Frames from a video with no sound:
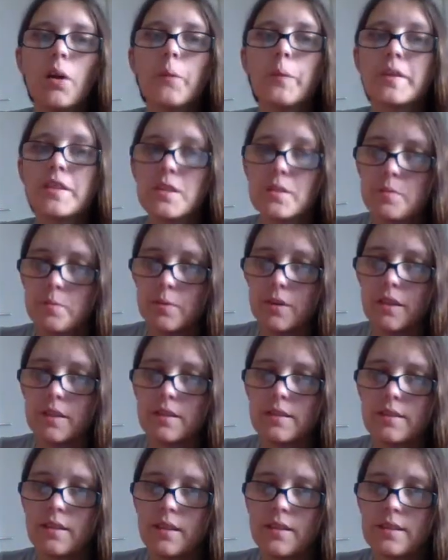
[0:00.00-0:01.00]
which is a
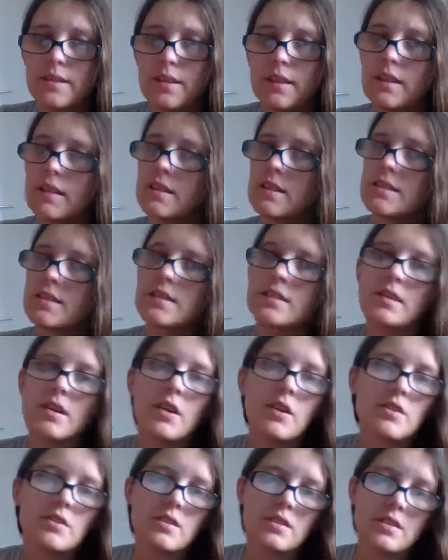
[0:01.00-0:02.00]
brilliant idea because
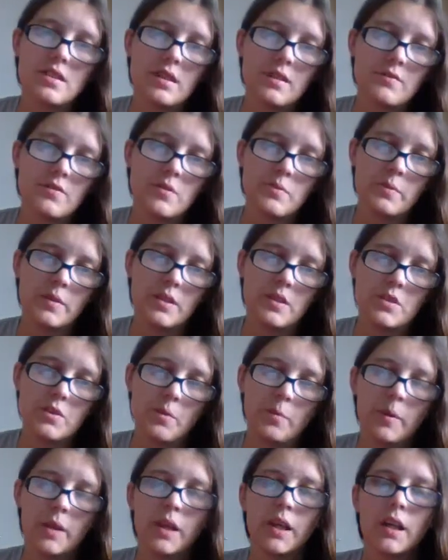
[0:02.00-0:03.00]
who doesn't love sweet
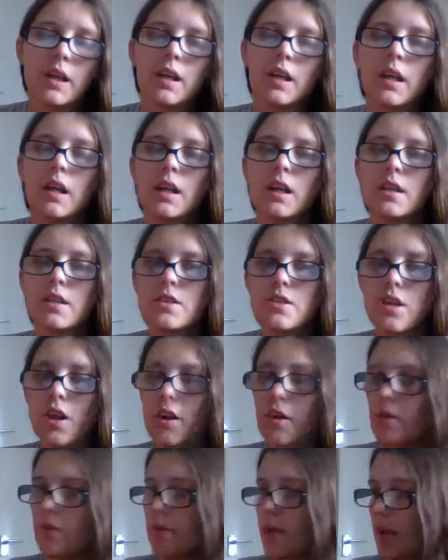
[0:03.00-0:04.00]
shopping? So
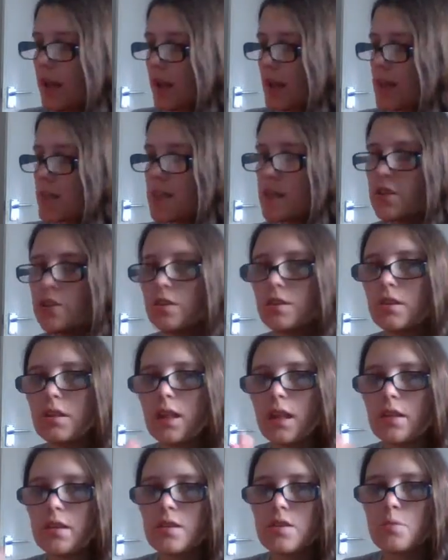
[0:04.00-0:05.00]
like I said, you can
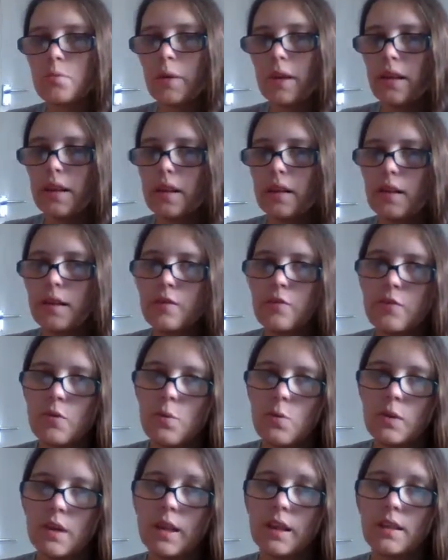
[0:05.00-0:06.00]
get this weekly,
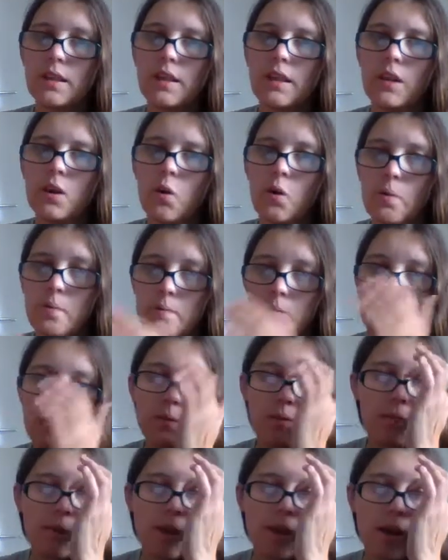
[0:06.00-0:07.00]
fortnightly or
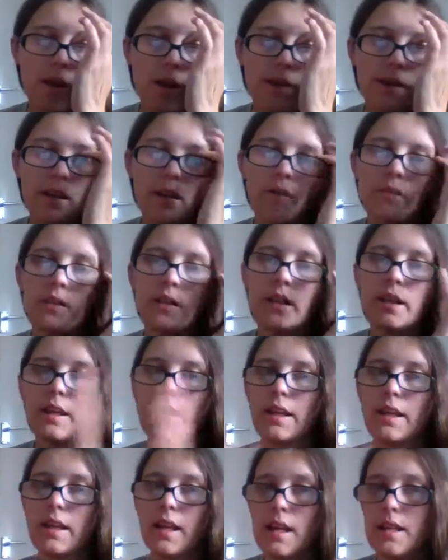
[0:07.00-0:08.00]
monthly. I
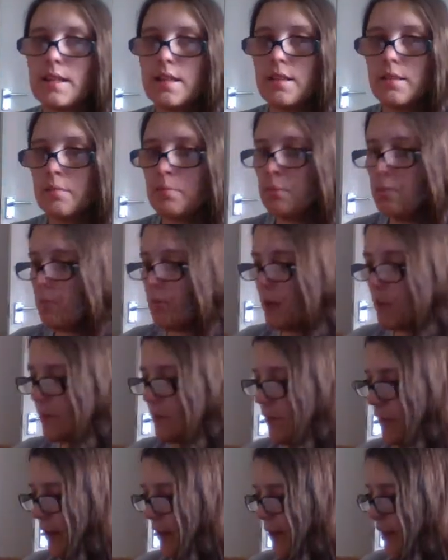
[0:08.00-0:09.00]
currently get it
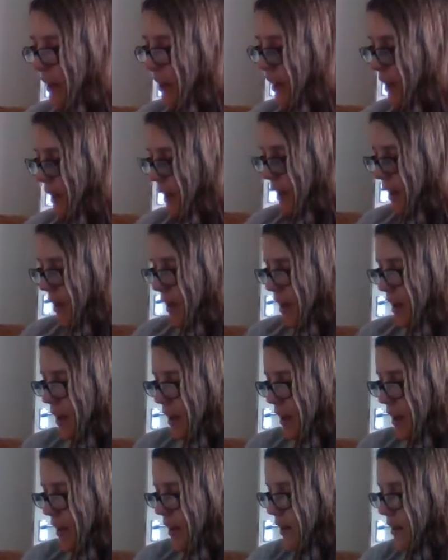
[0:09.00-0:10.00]
monthly.
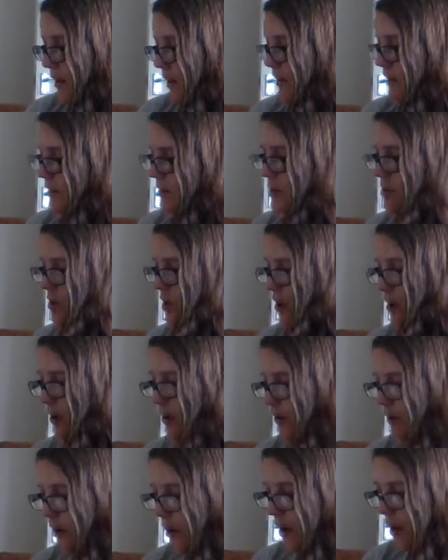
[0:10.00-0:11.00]
So
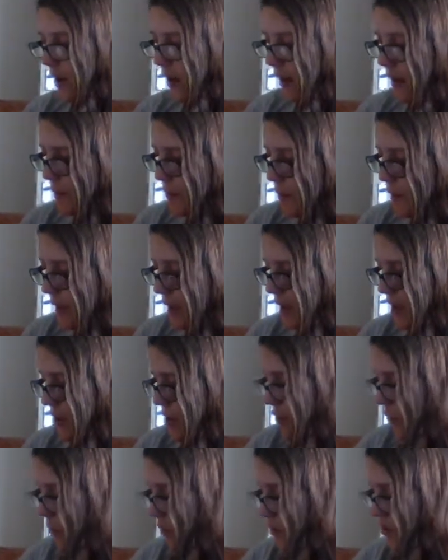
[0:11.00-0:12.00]
I
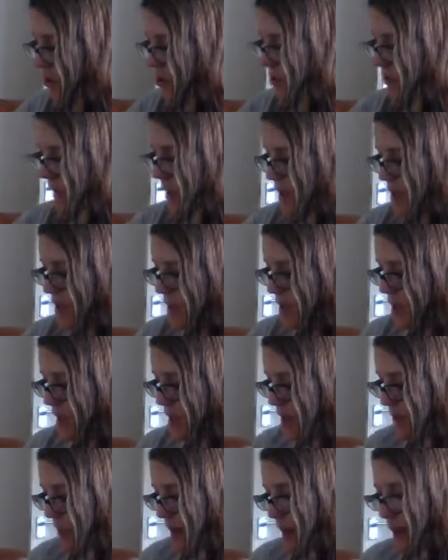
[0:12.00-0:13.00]
picked all the sweets
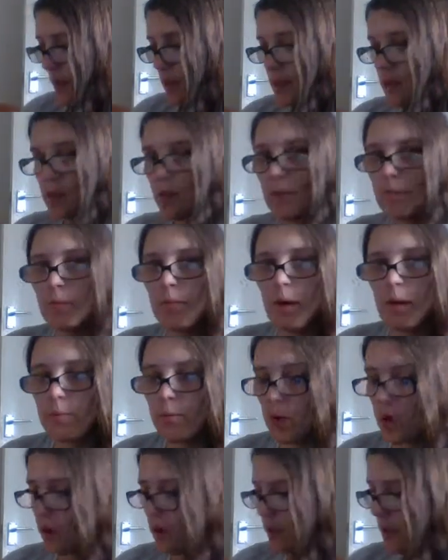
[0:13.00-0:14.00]
that were in my
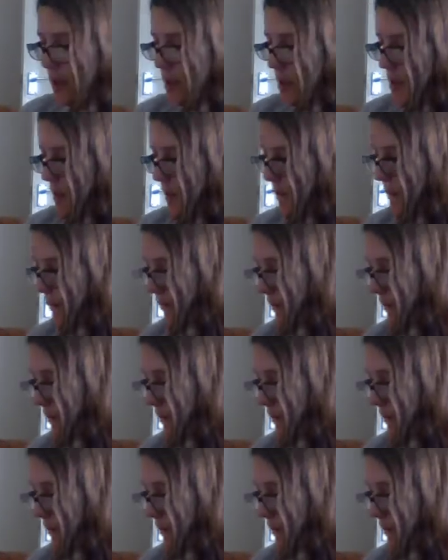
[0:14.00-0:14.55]
box.